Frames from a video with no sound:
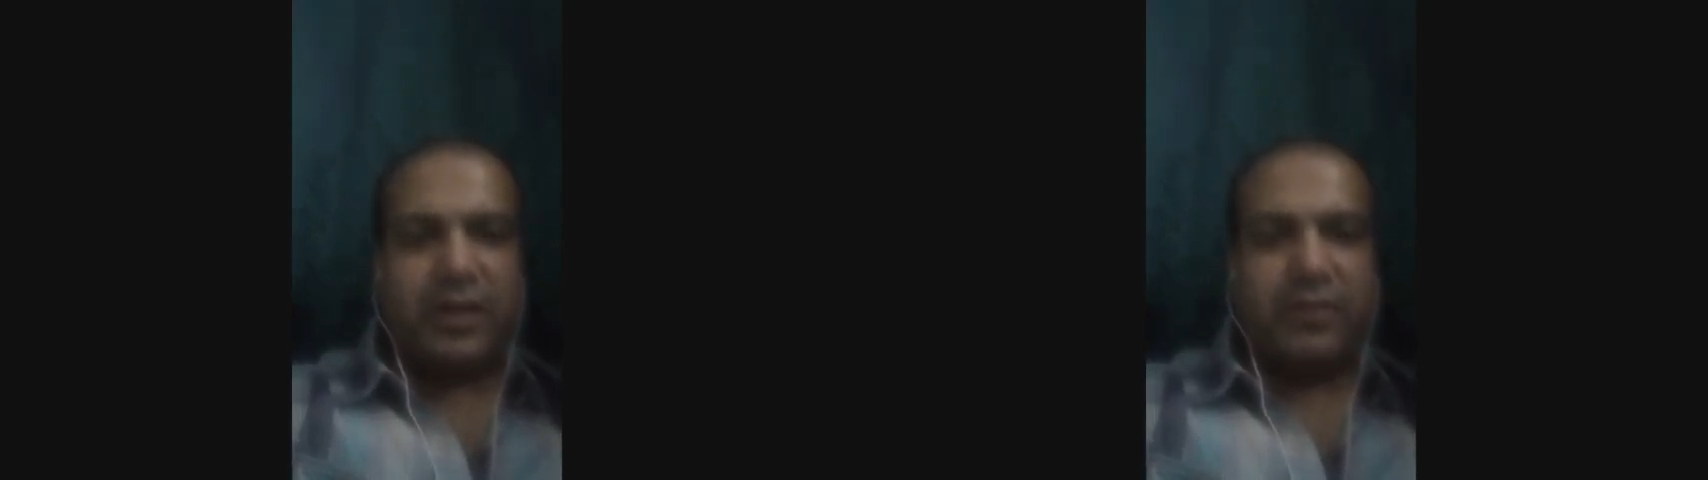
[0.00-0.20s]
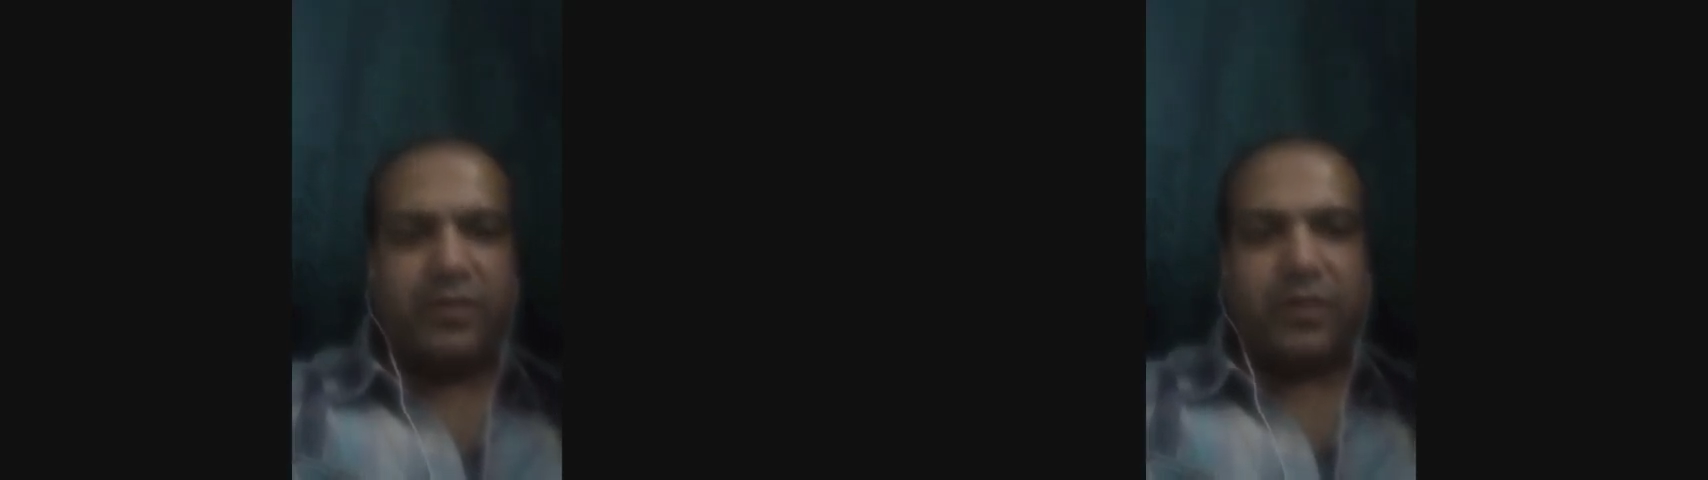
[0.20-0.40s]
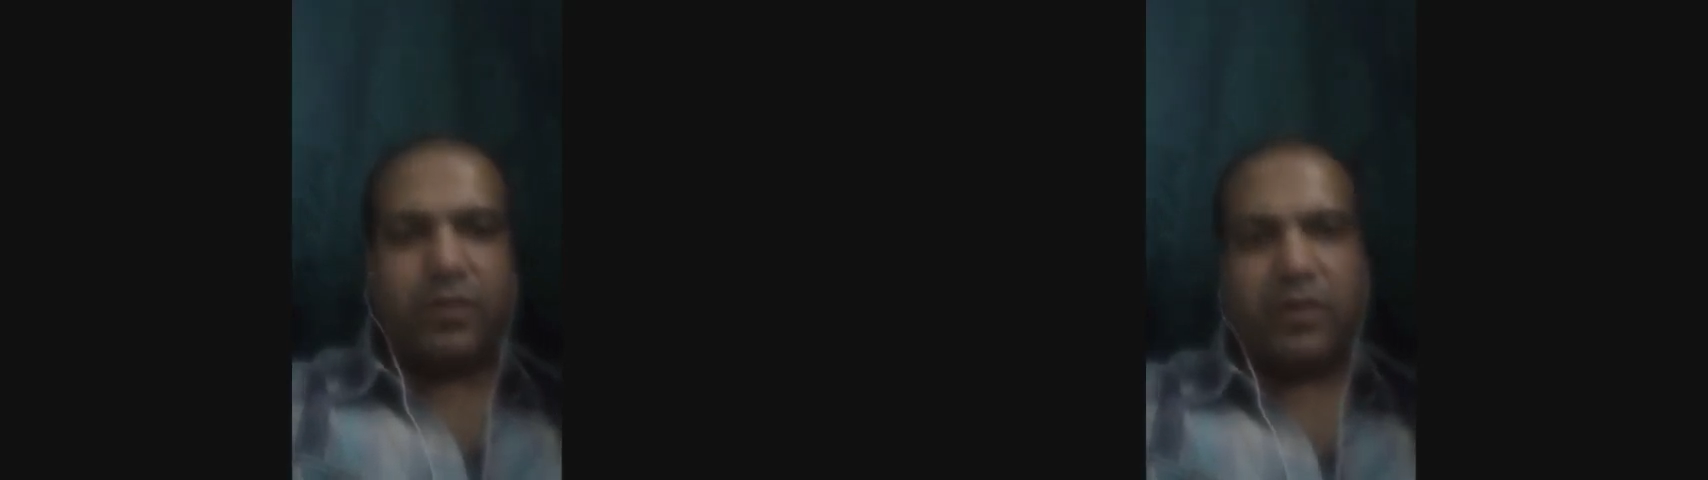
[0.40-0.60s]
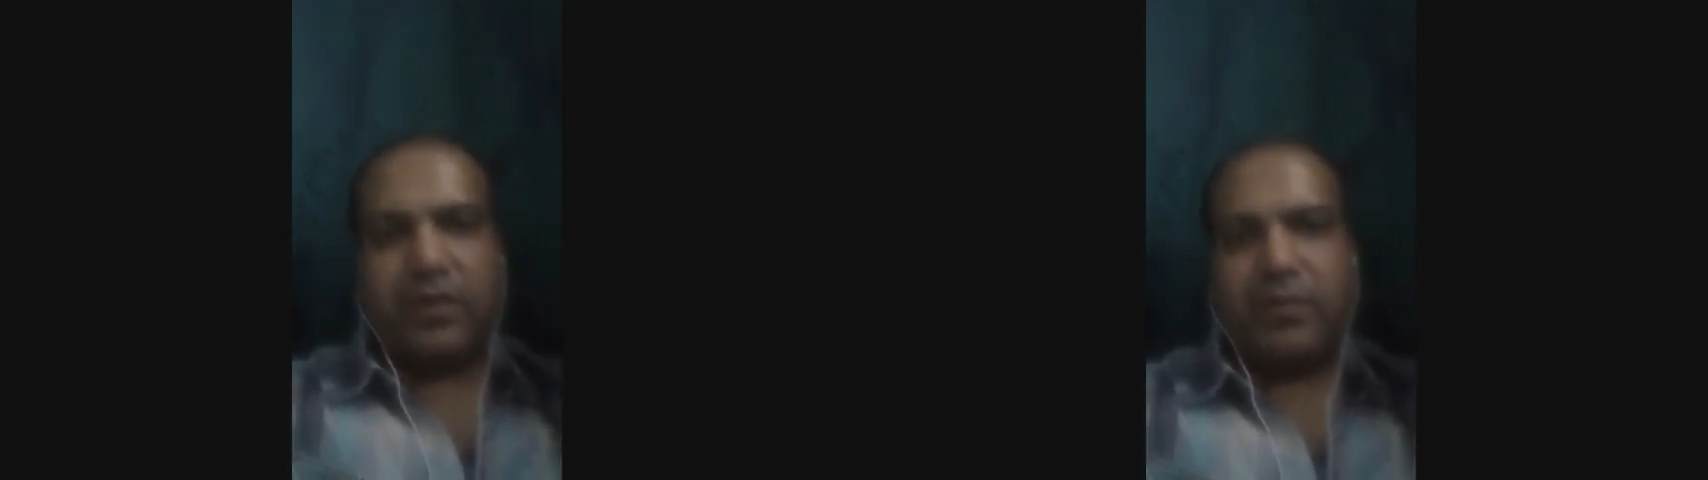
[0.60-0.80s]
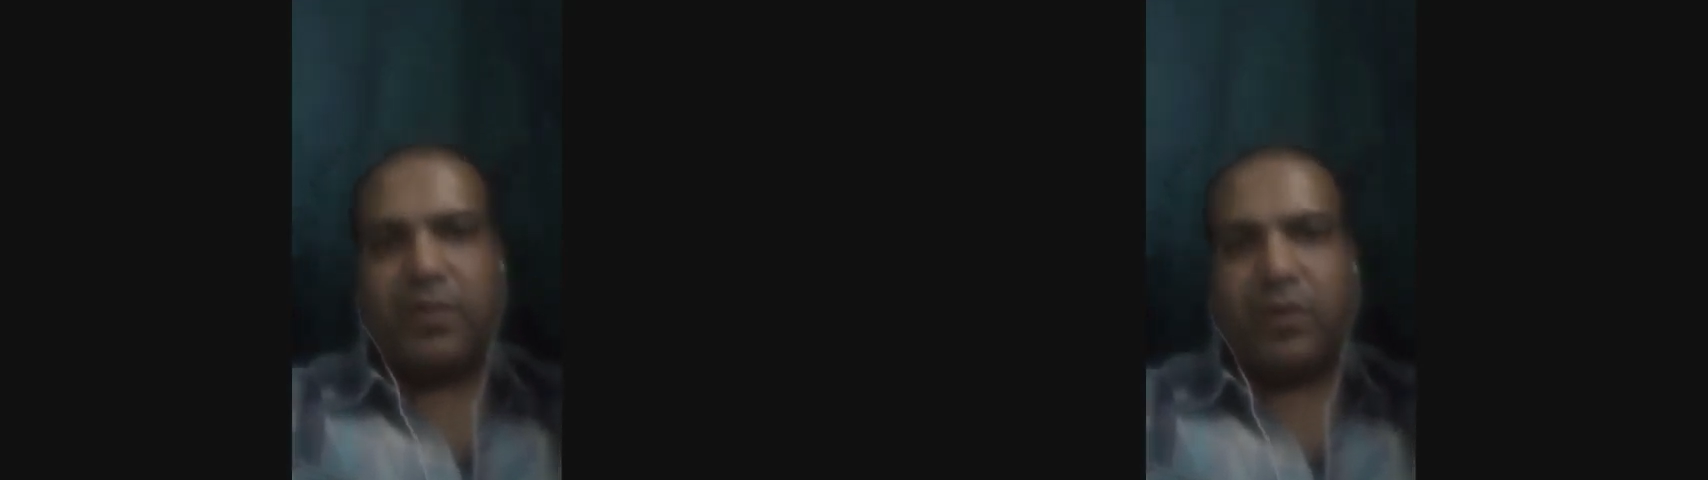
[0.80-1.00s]
ad, we are
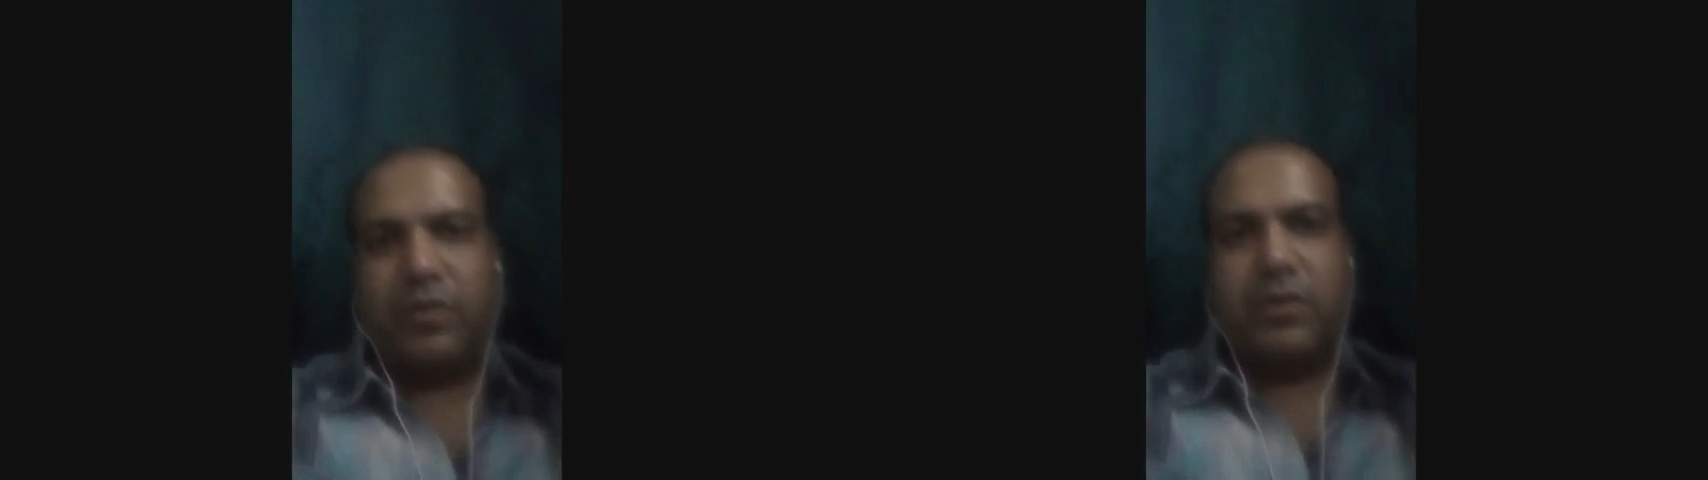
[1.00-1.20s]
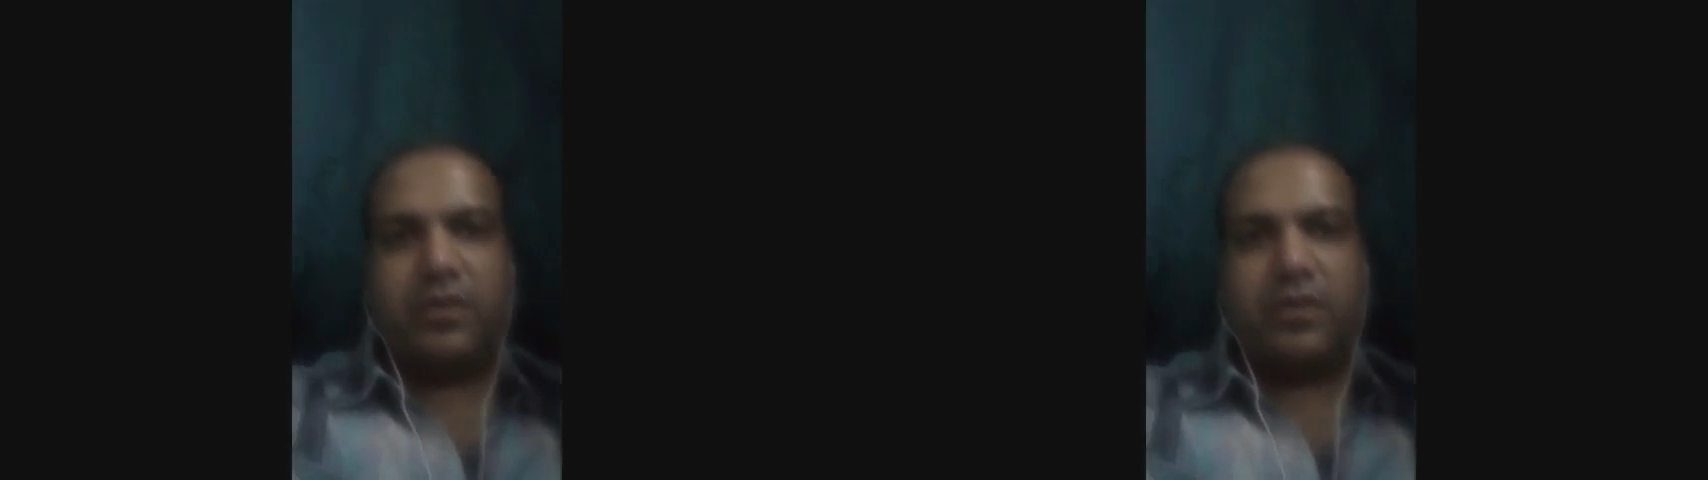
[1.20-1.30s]
talking about